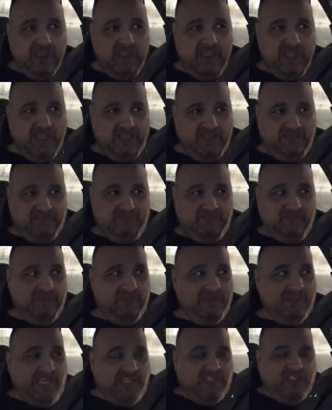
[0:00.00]
and
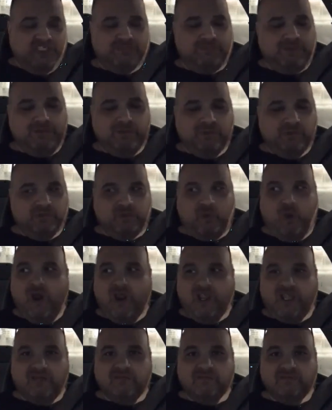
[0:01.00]
that's just people
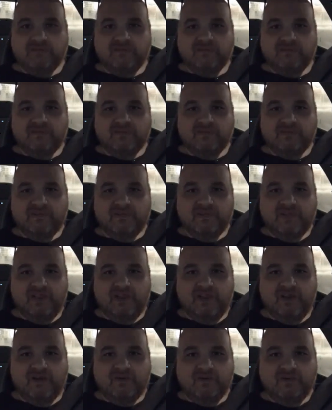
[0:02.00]
talking you
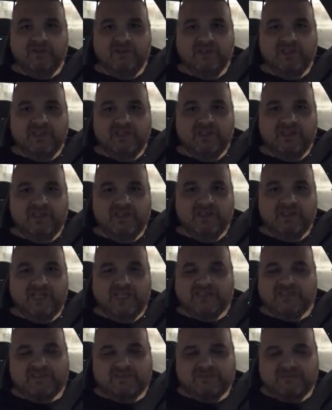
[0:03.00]
know
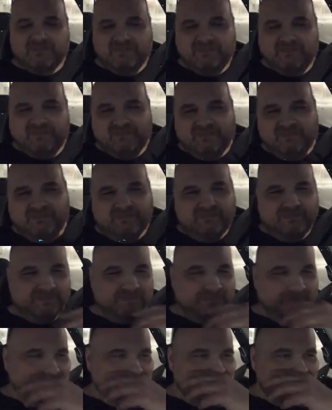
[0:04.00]
that's
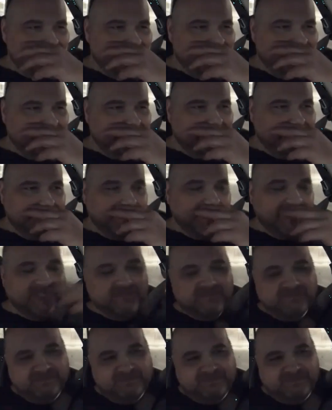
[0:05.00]
but
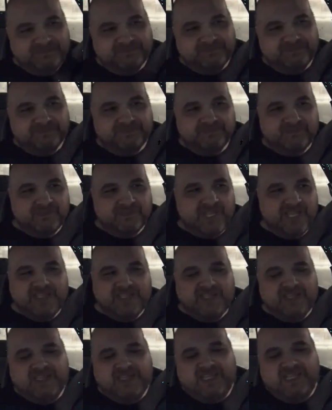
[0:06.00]

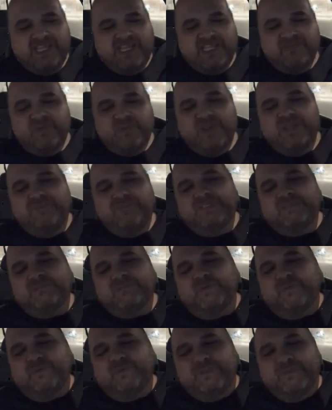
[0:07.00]
that, that's why it pisses me
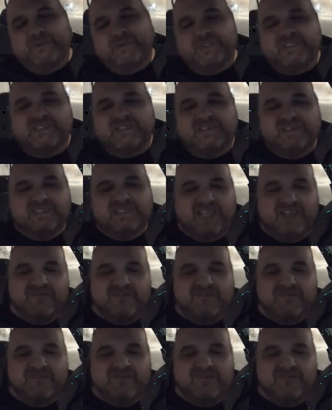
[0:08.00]
off when people say